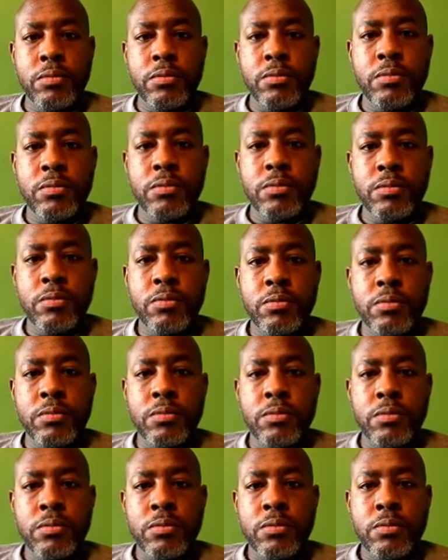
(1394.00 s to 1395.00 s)

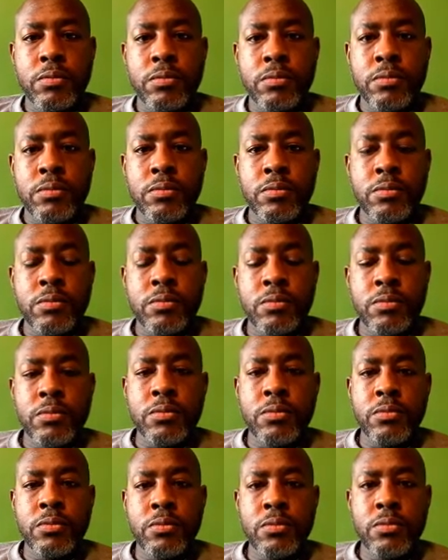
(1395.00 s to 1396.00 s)

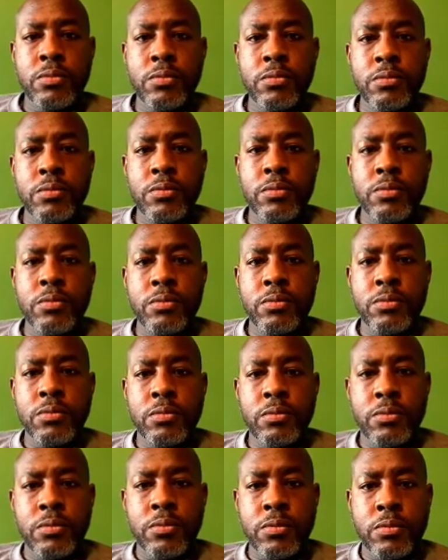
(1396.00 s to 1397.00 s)

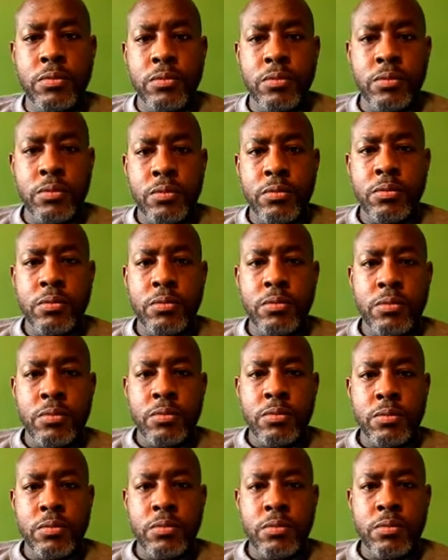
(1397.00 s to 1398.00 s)

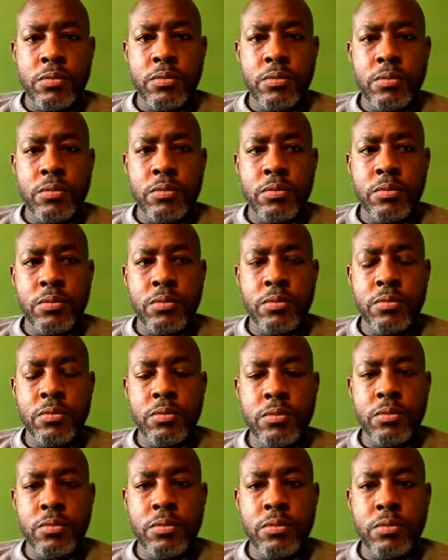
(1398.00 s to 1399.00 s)

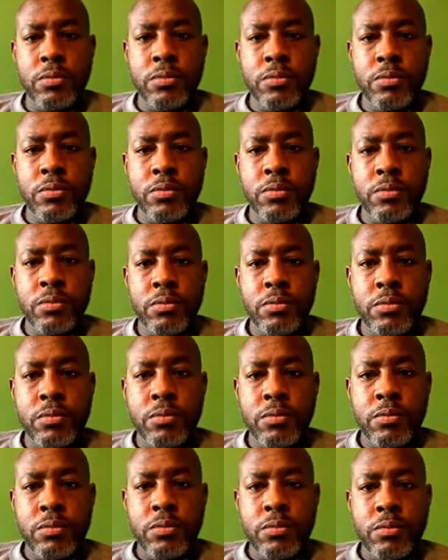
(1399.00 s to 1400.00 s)

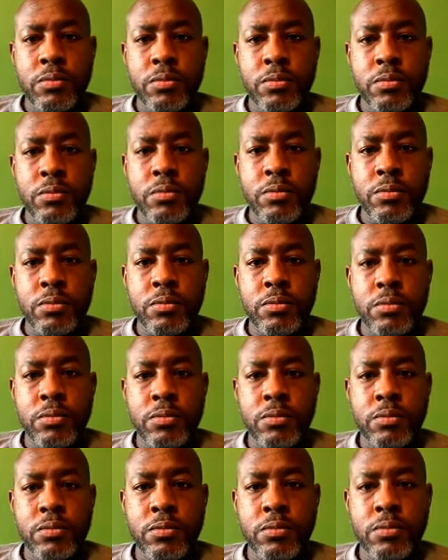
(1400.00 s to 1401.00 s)

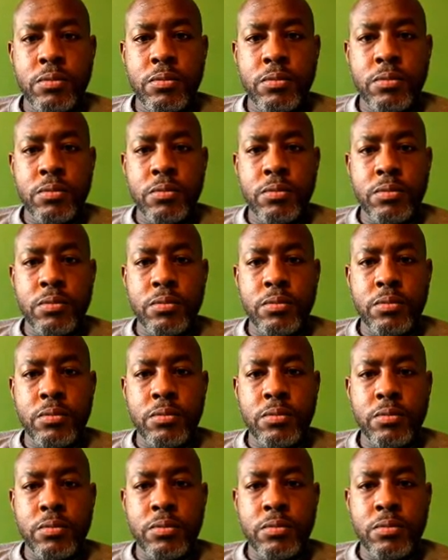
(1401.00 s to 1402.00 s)
(silent)